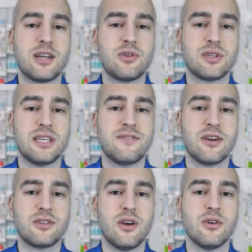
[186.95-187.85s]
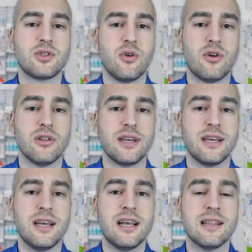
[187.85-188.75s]
to receive their dose
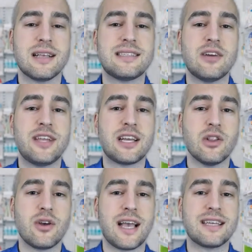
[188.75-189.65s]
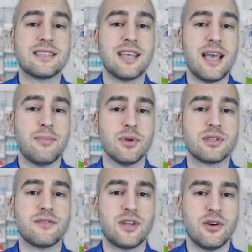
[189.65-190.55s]
orally. Let's now take a look at examples
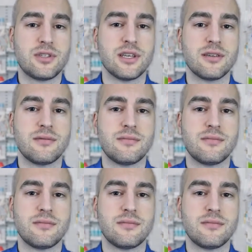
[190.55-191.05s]
of dosing.